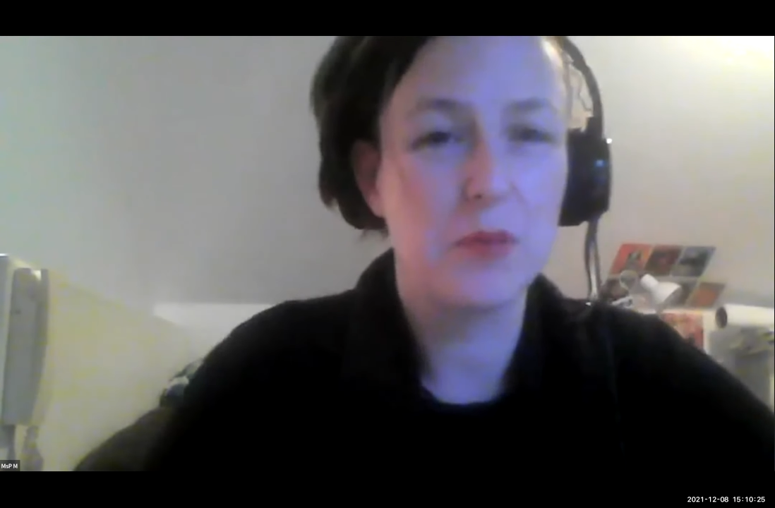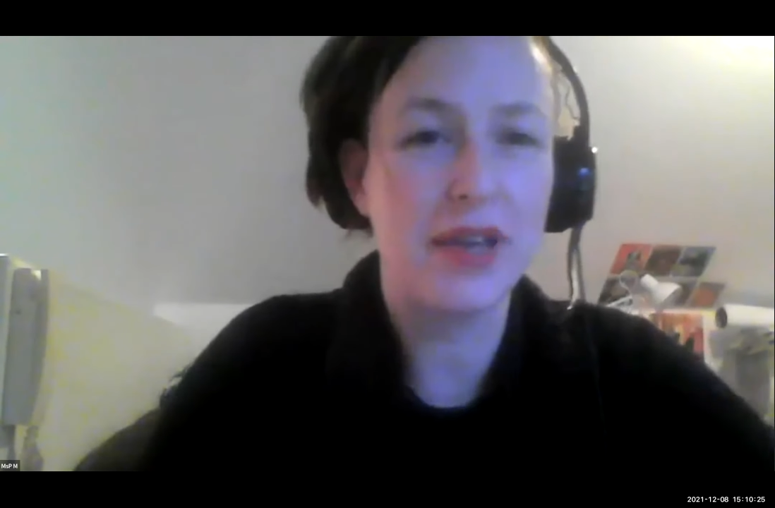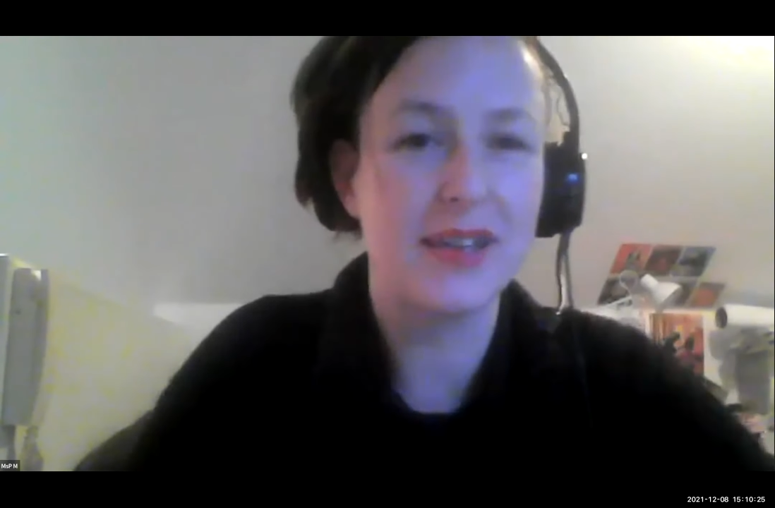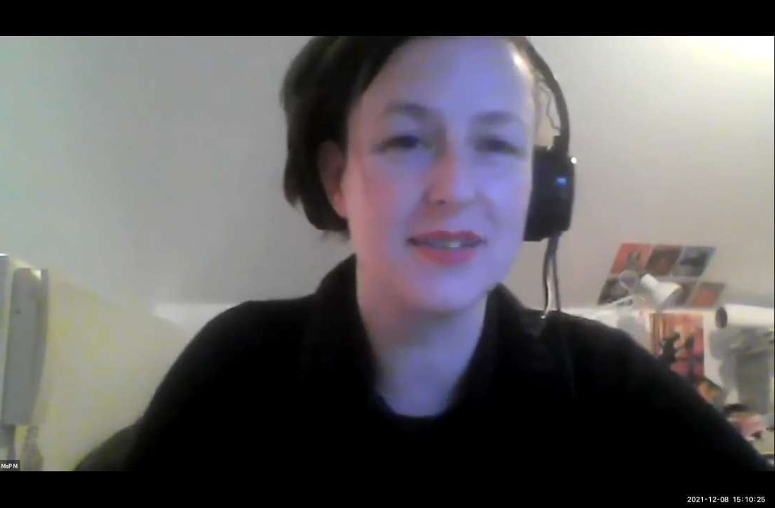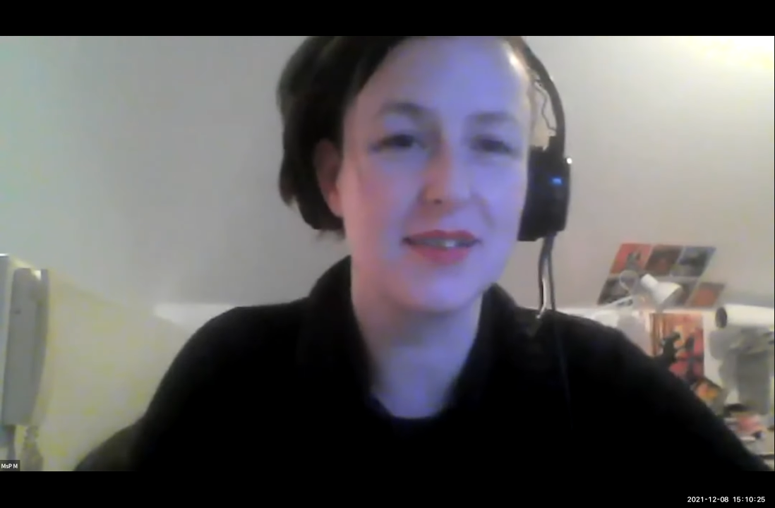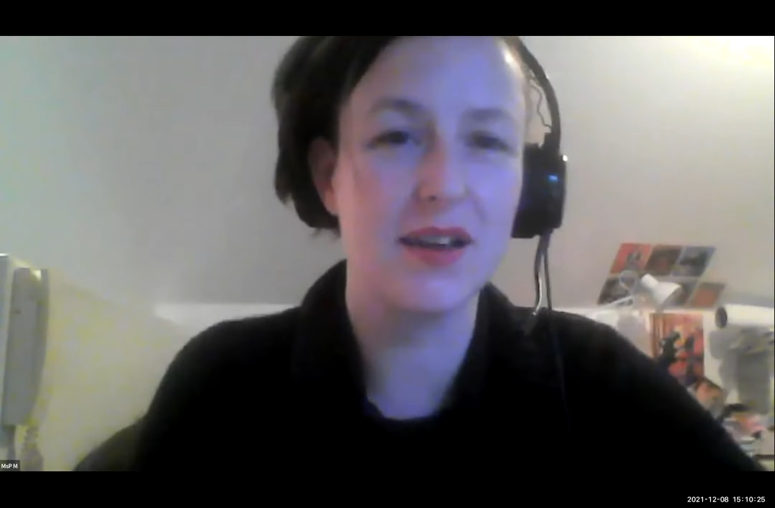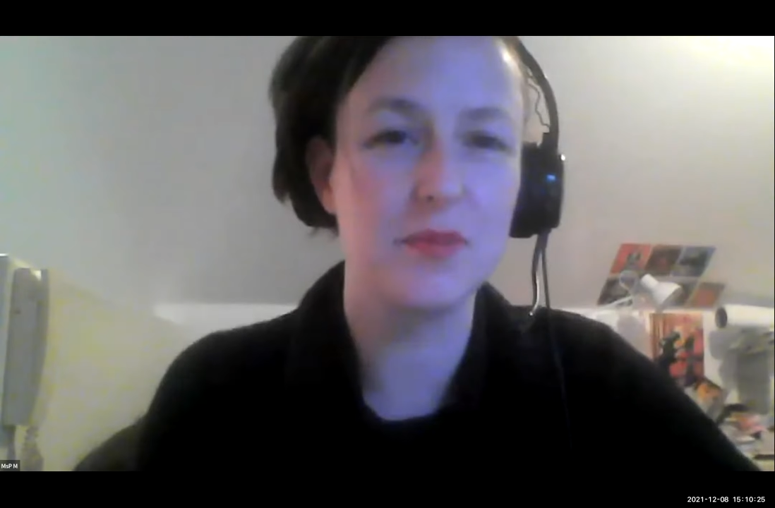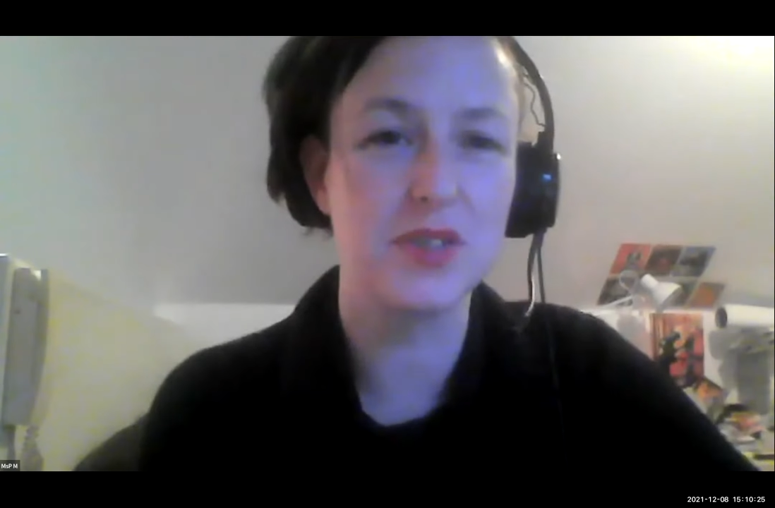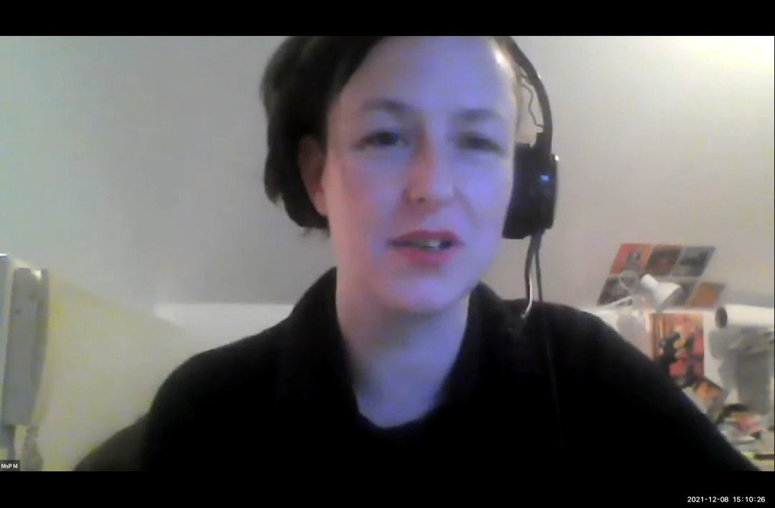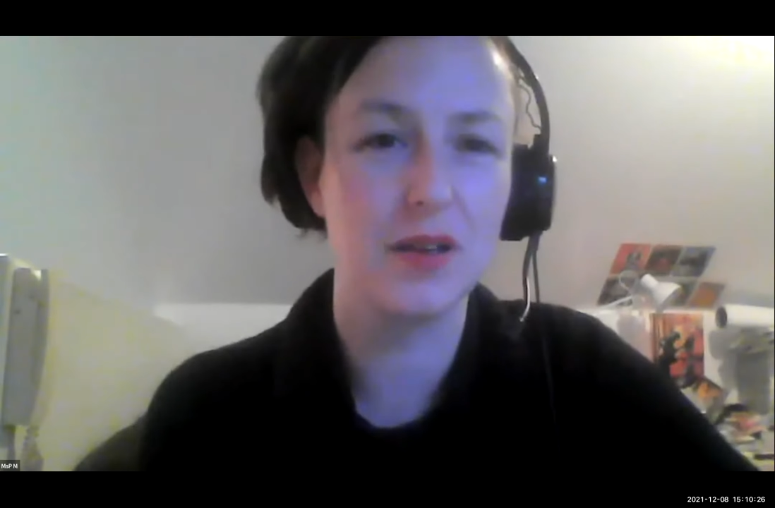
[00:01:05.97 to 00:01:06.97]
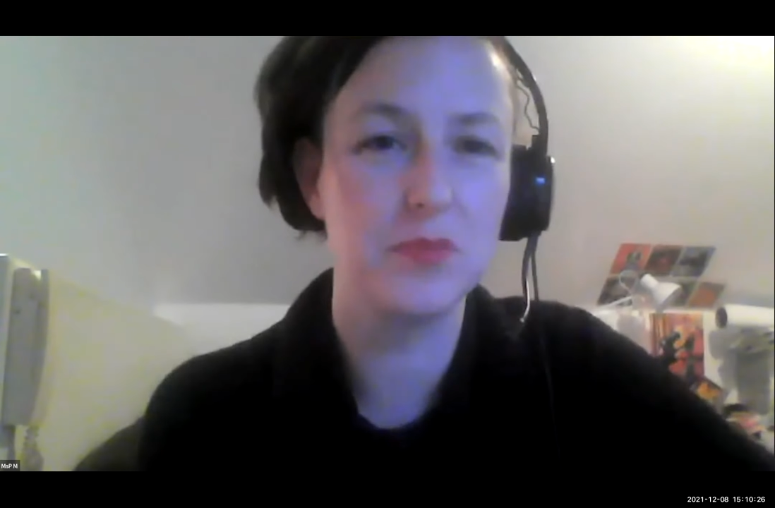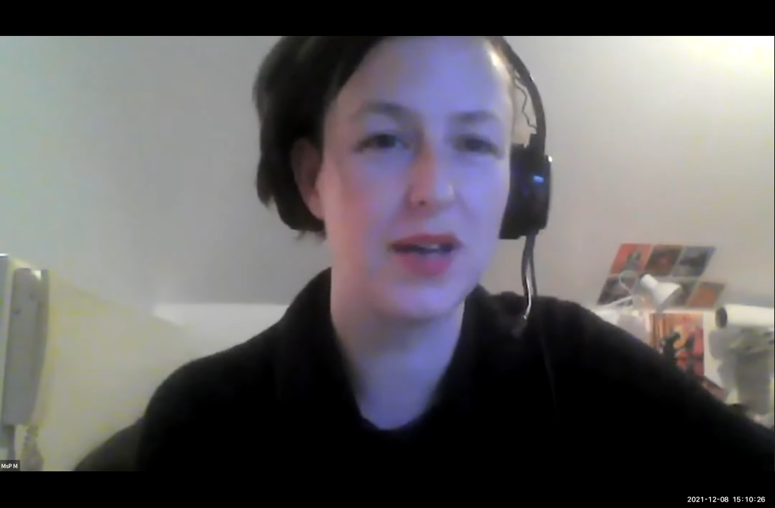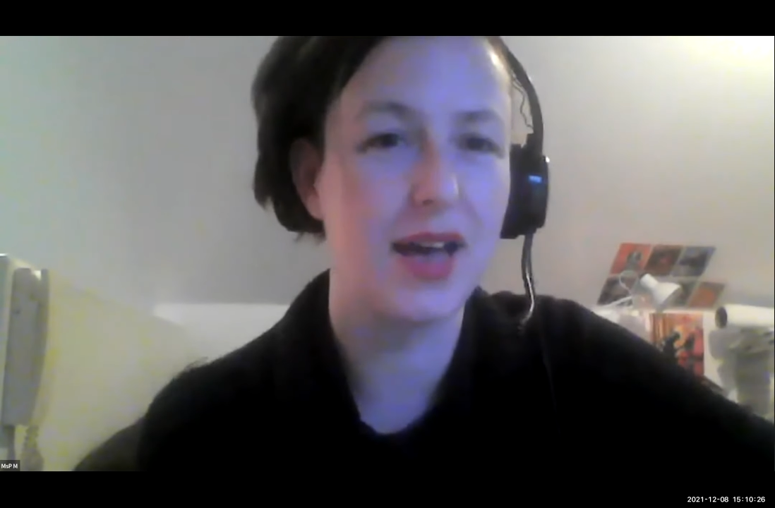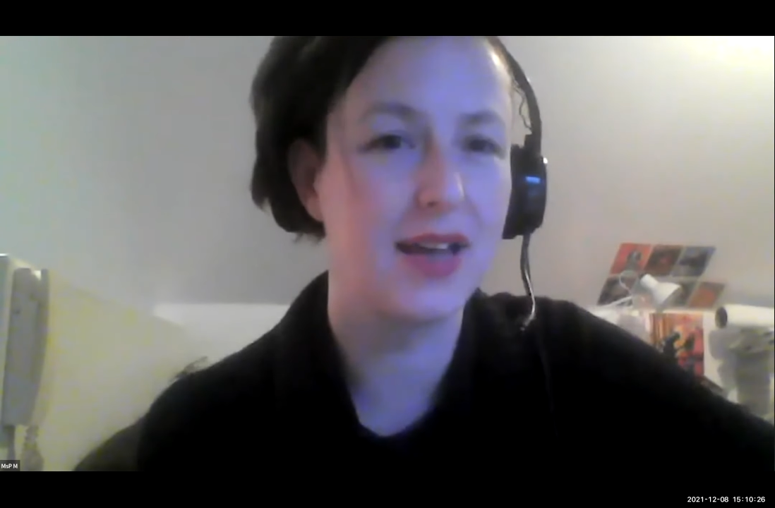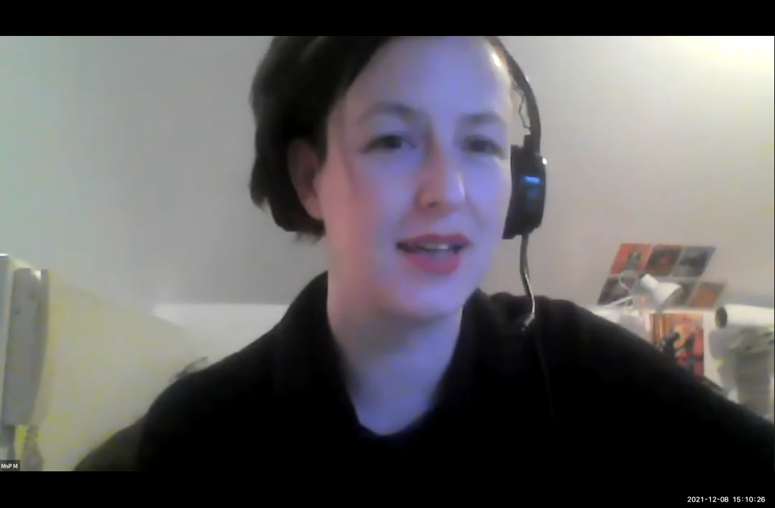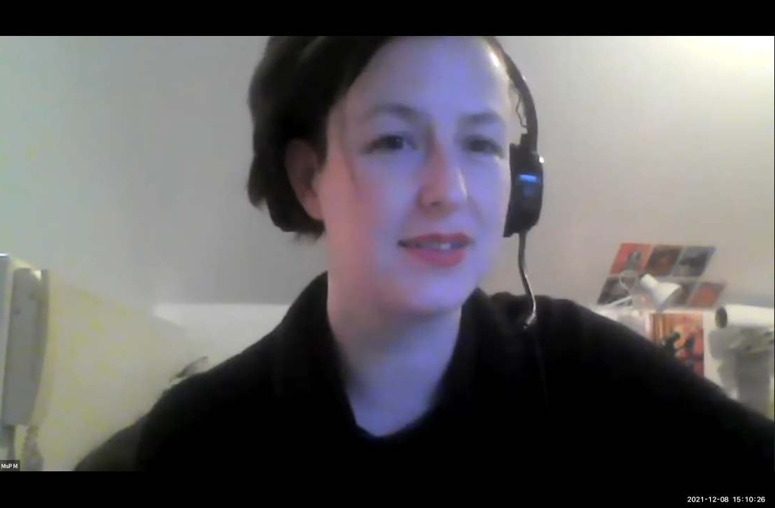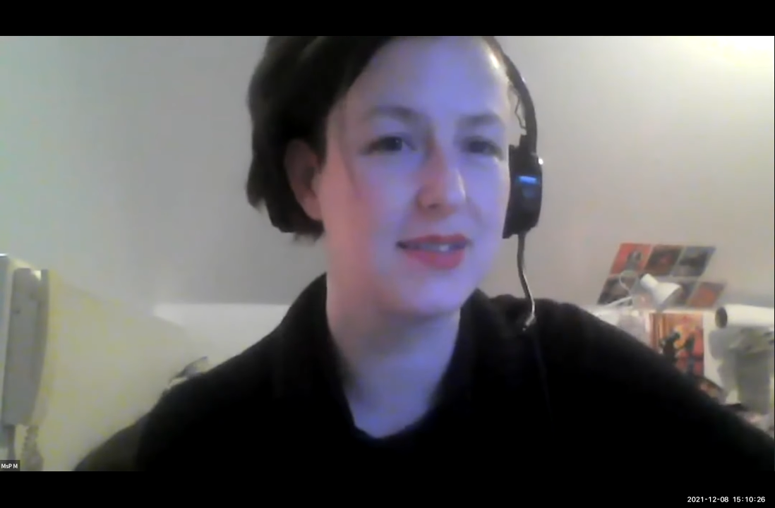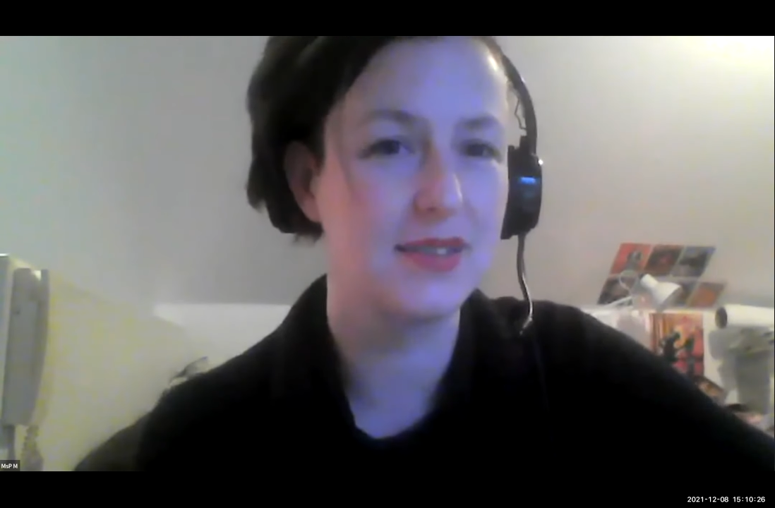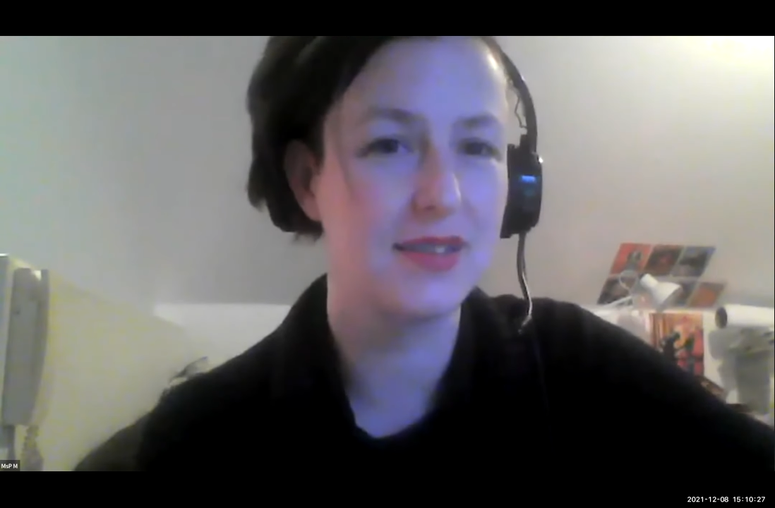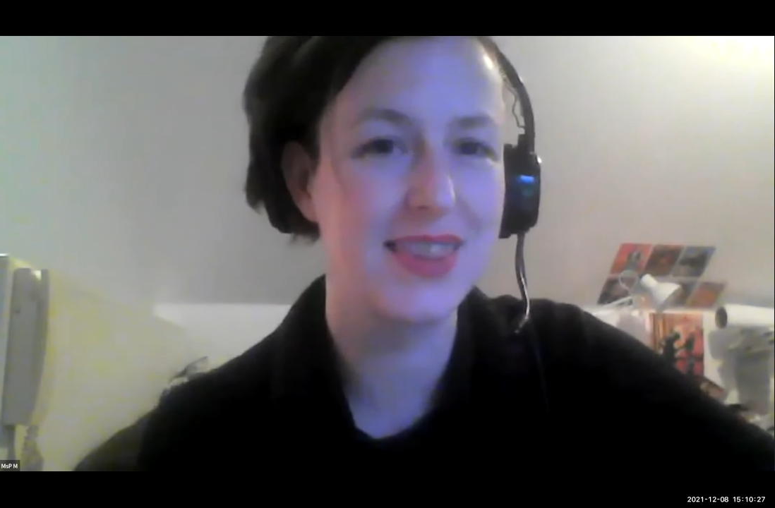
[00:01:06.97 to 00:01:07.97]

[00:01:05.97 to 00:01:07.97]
making time to come and